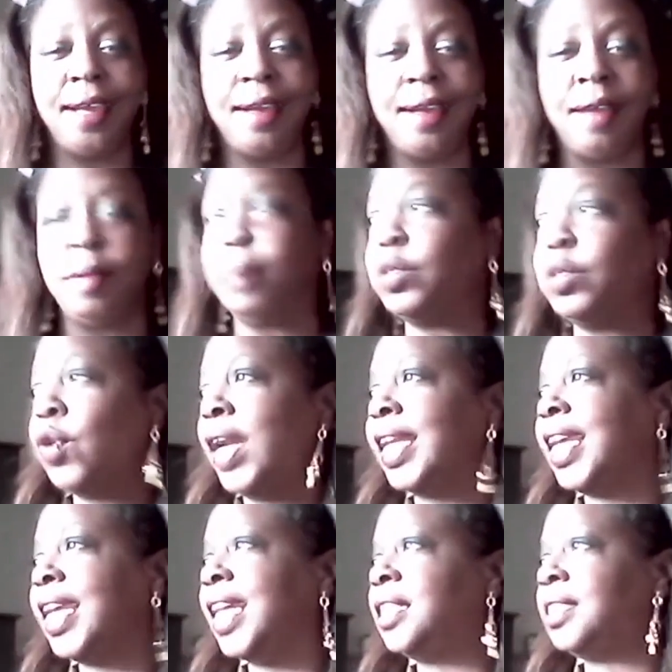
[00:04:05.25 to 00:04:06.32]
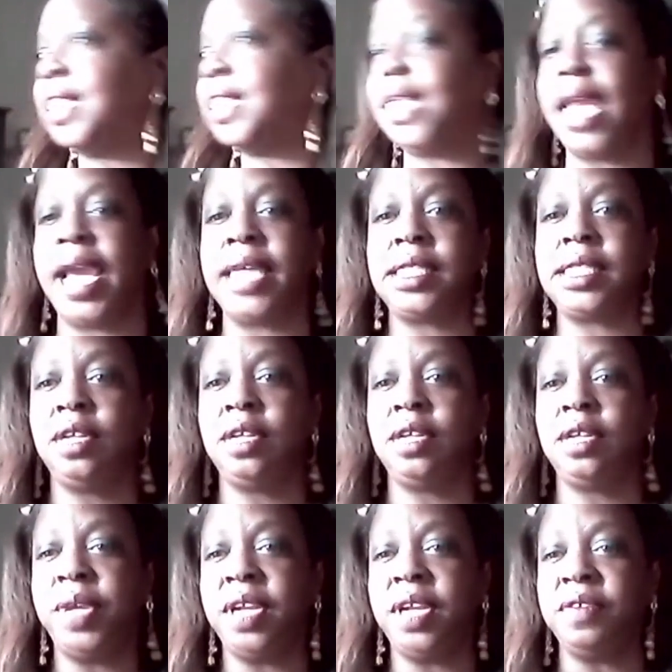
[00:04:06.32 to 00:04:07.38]
I'm trying to catch the last
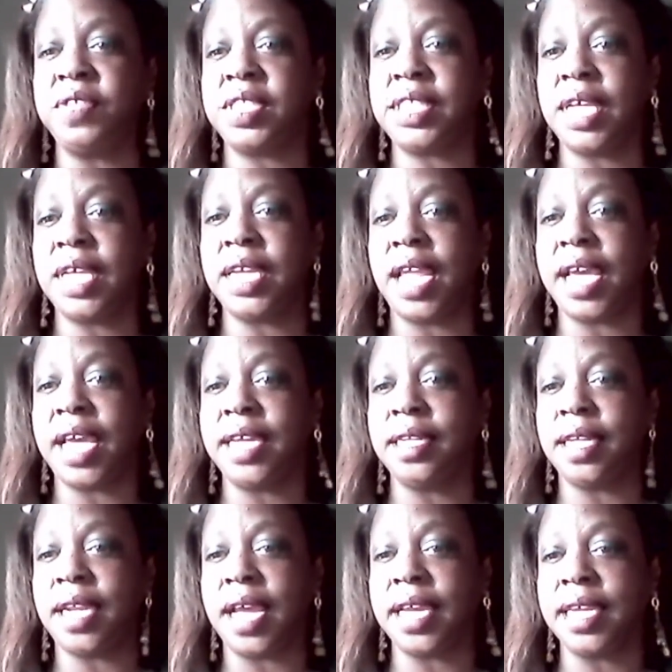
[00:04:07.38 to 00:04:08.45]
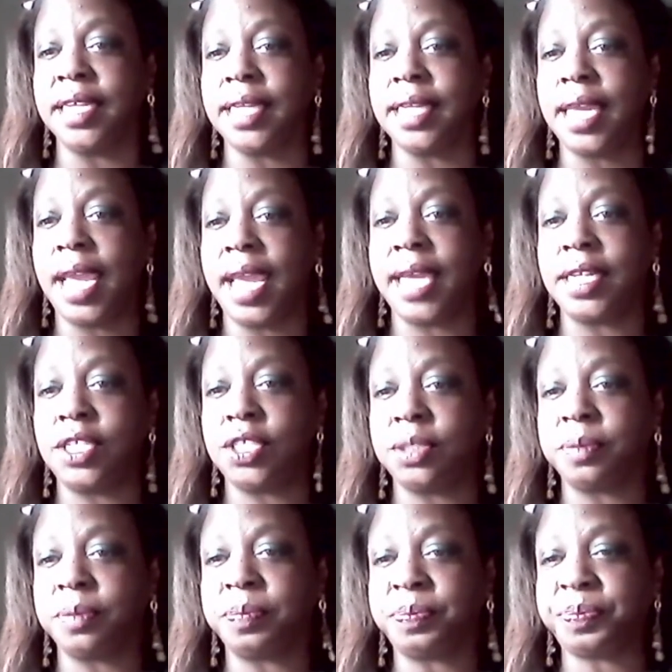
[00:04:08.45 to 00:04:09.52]
little bit of sunlight that I can catch.